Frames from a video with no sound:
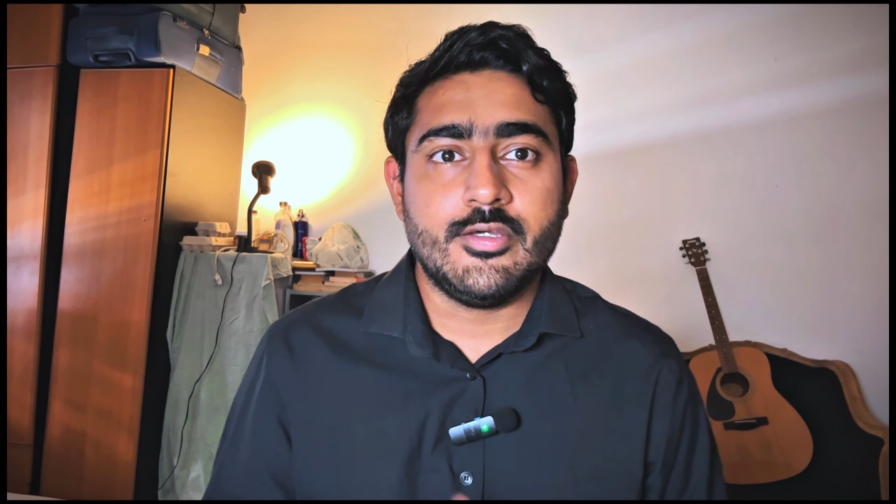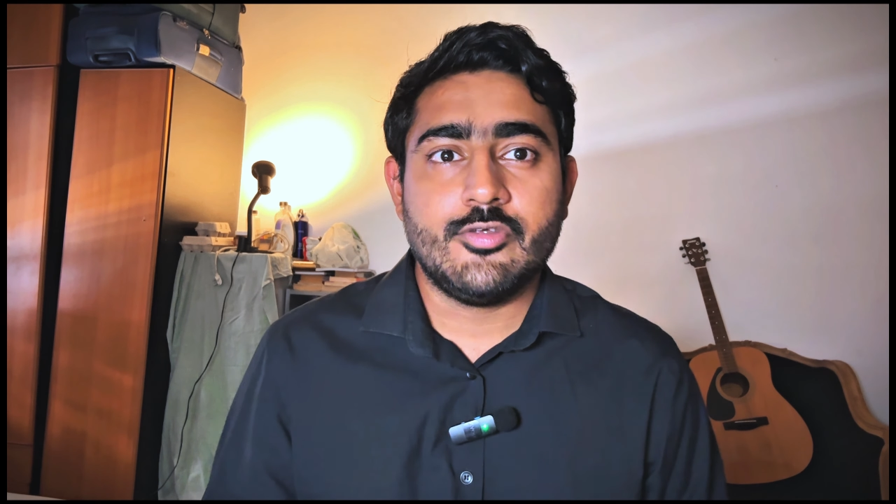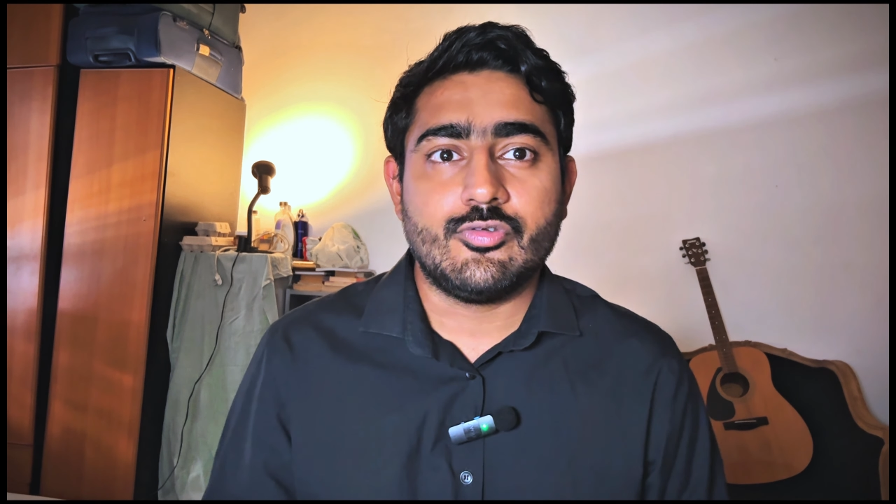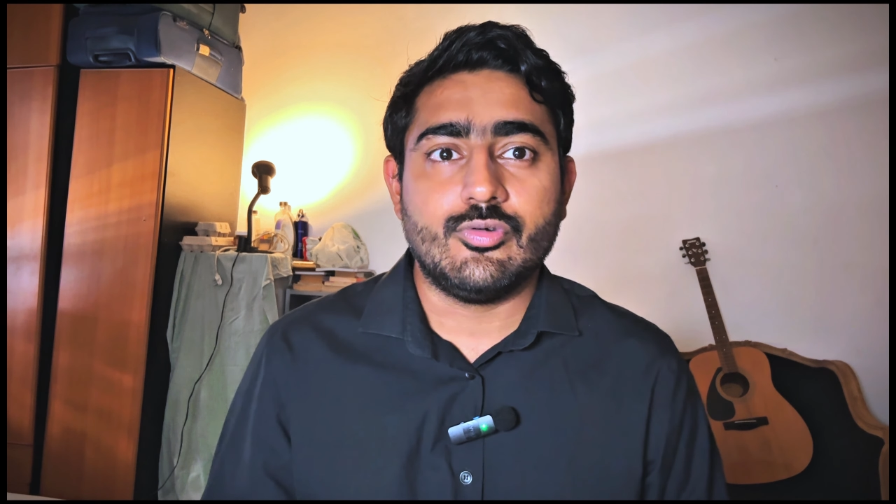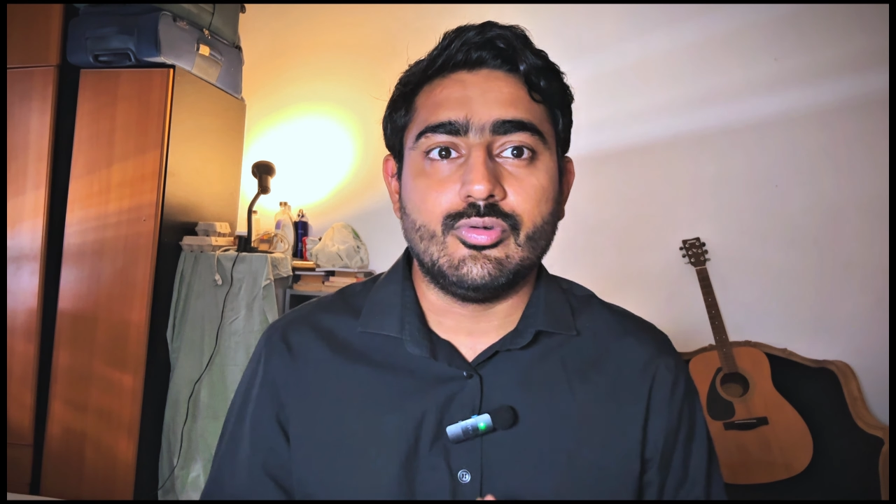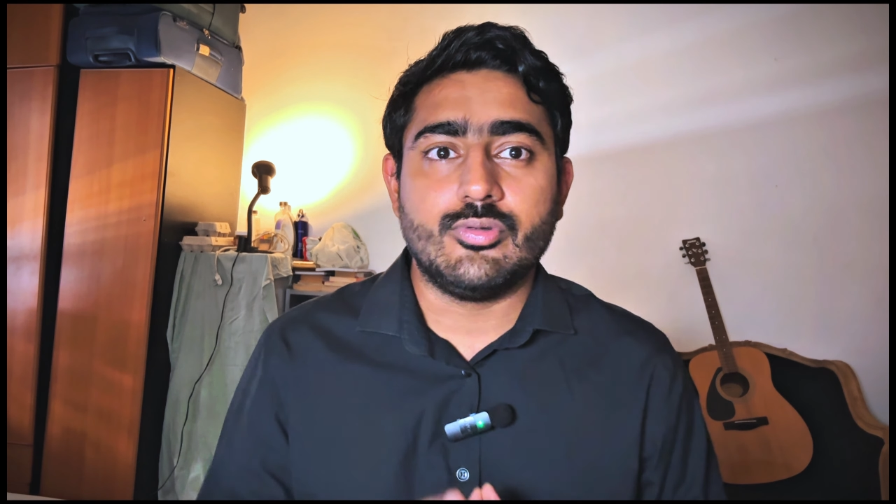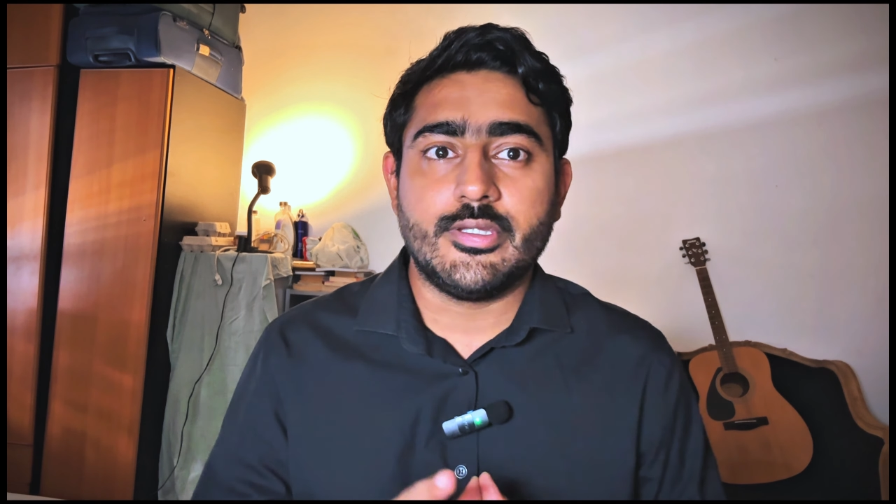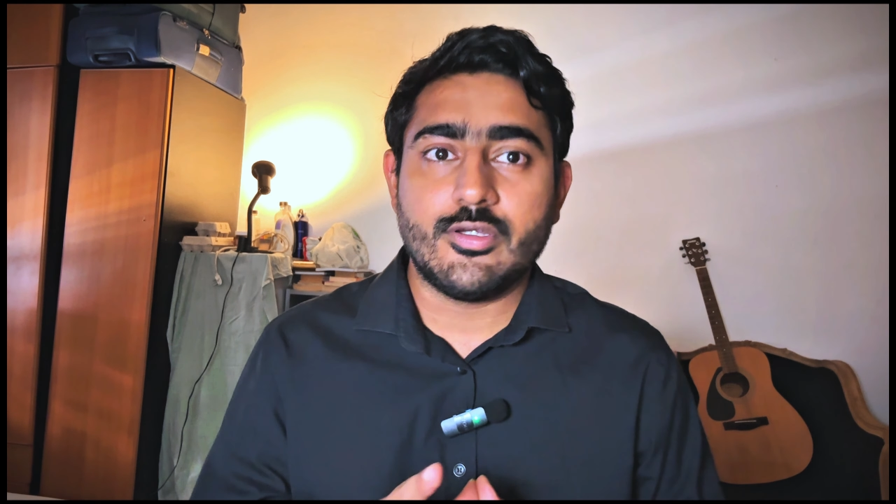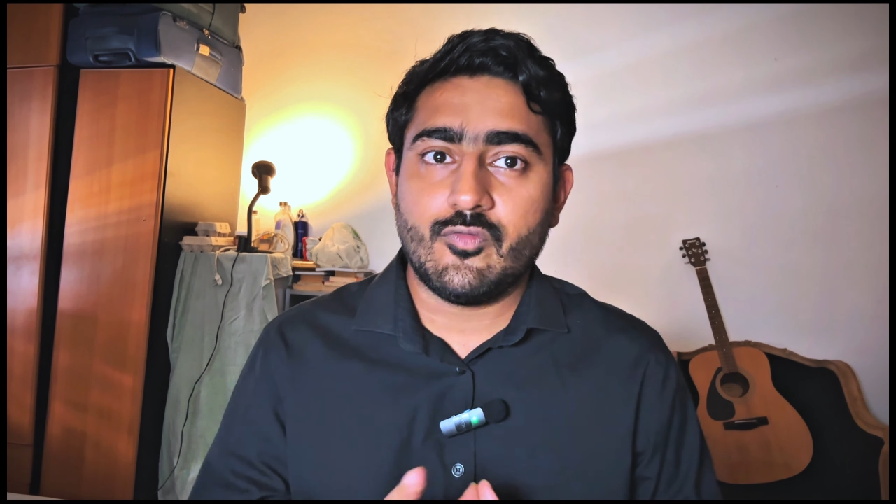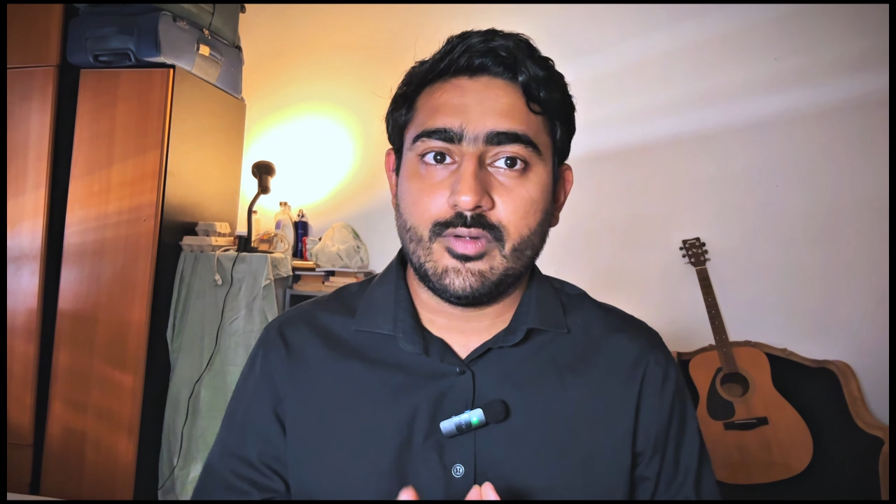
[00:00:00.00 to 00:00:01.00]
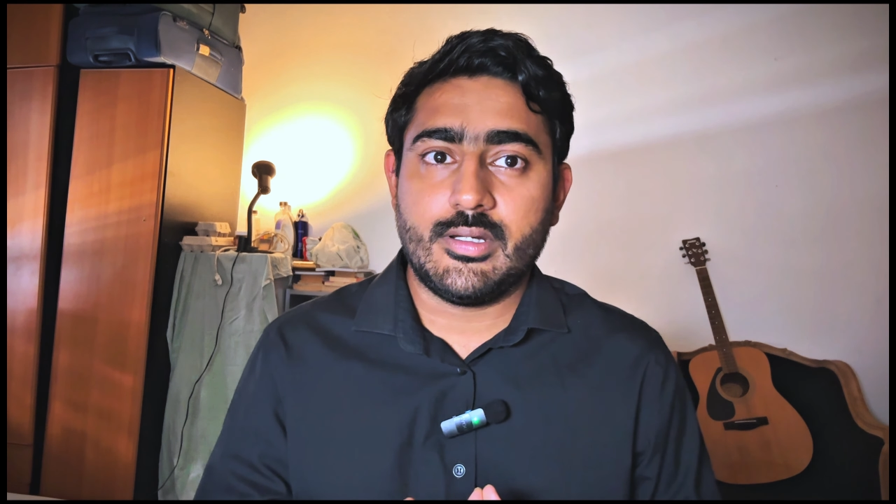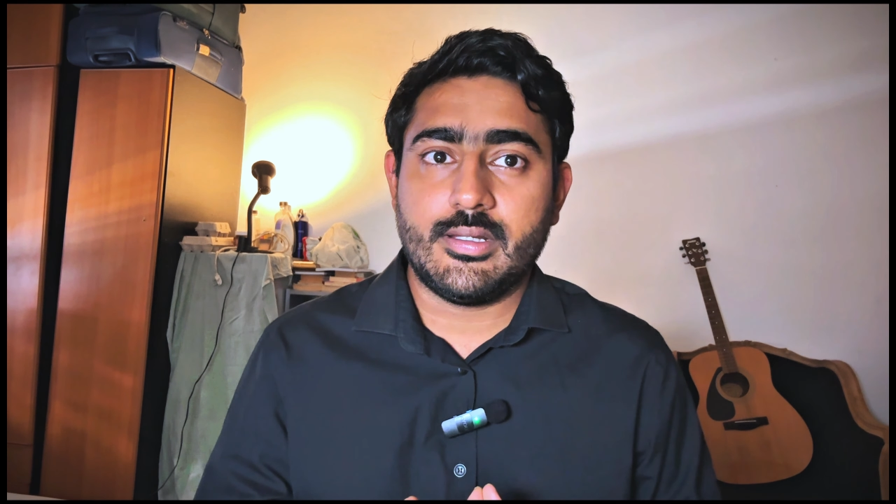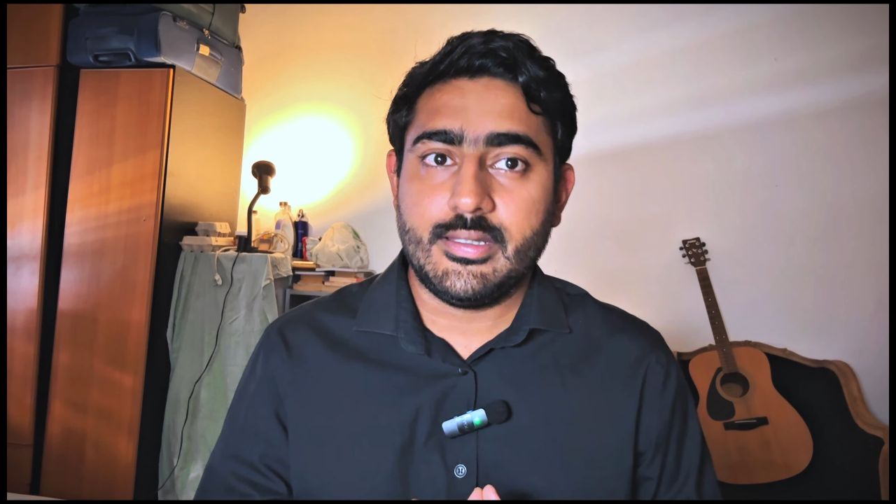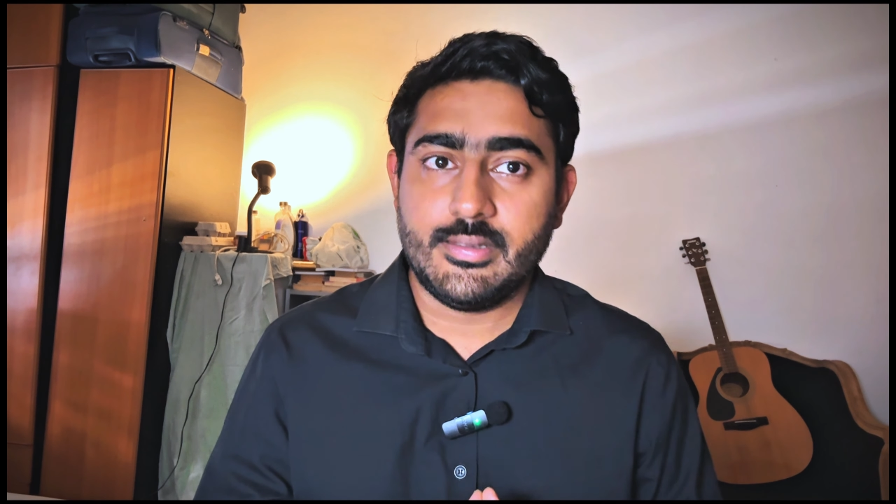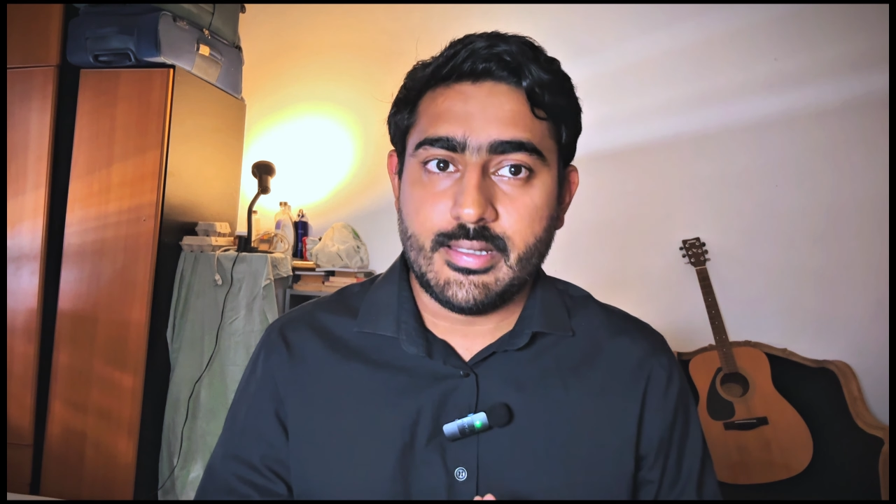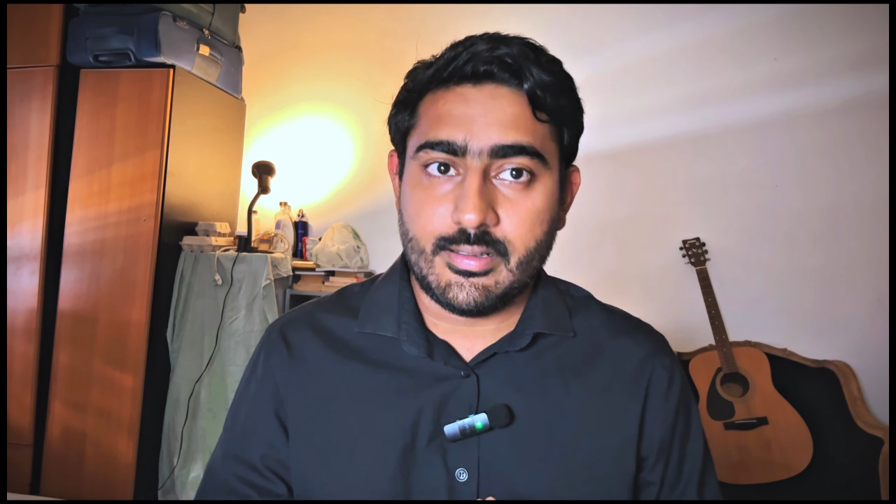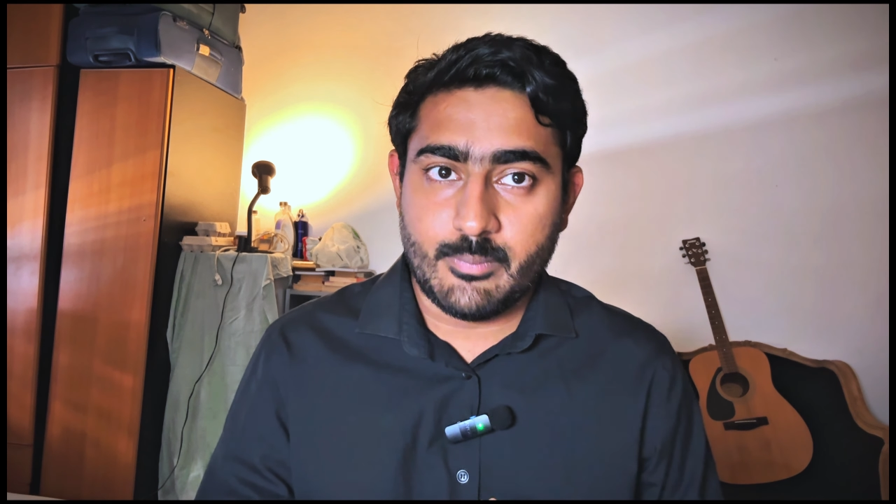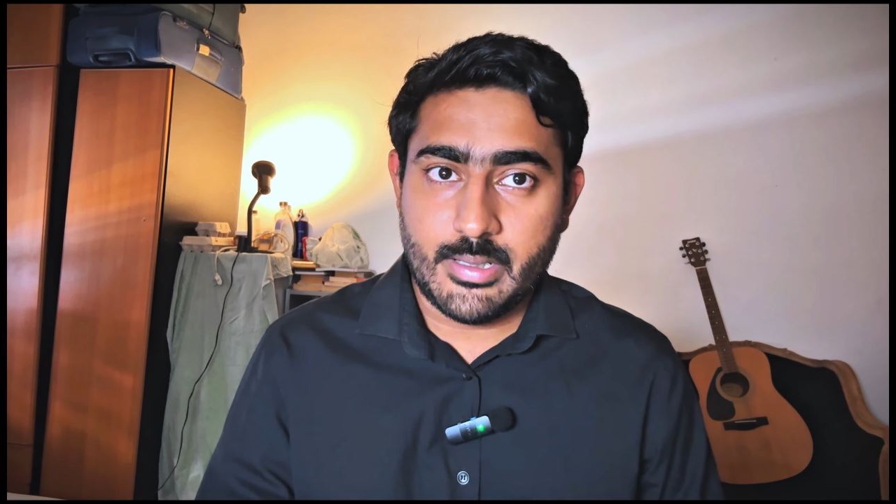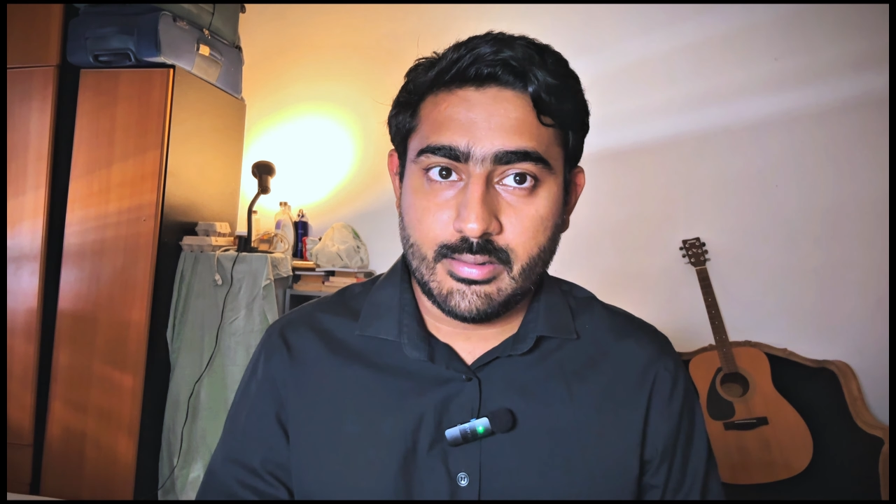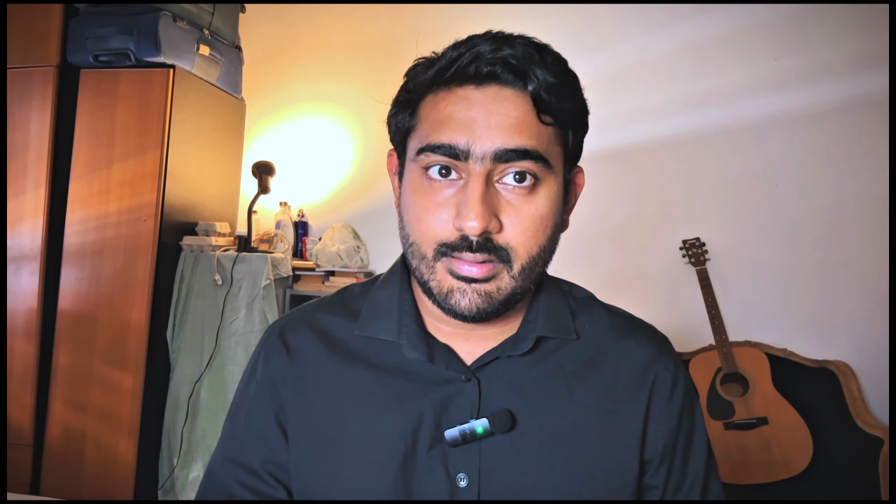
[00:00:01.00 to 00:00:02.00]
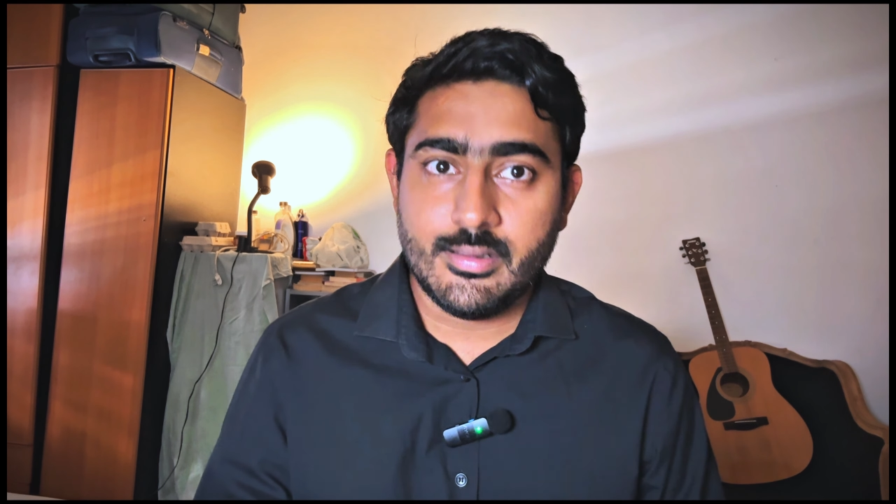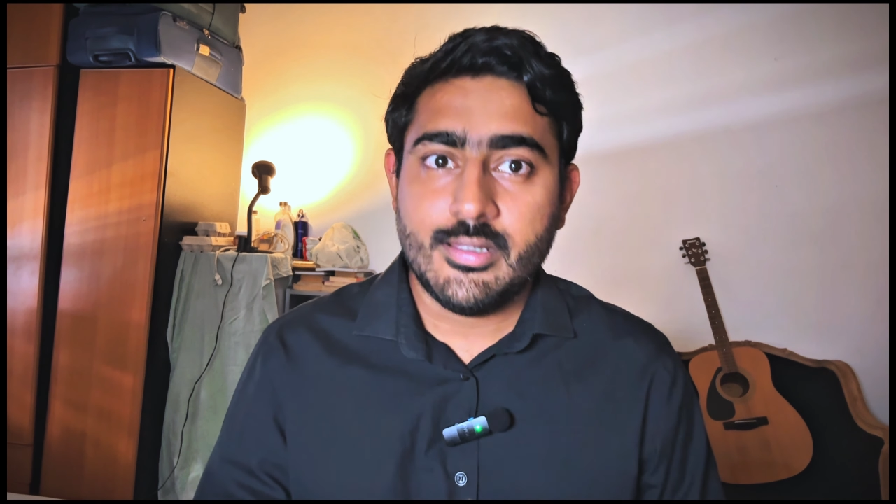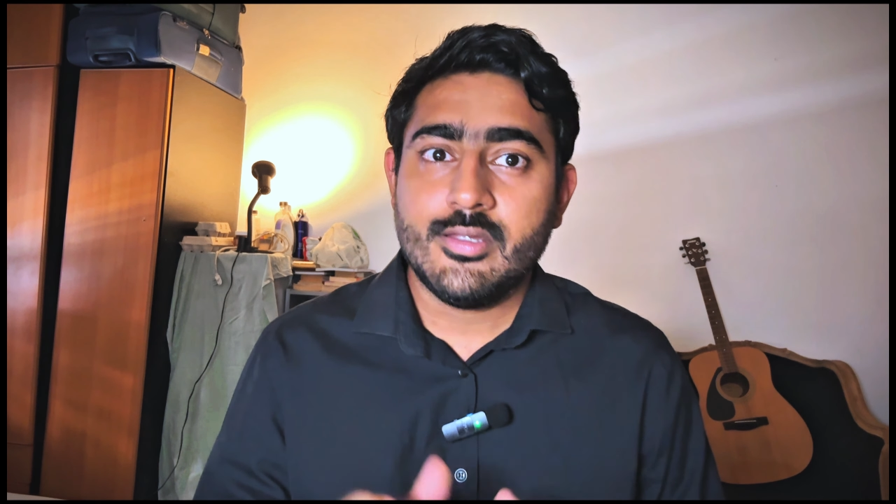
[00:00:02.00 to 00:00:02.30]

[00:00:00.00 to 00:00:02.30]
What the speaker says: So think of it in that manner,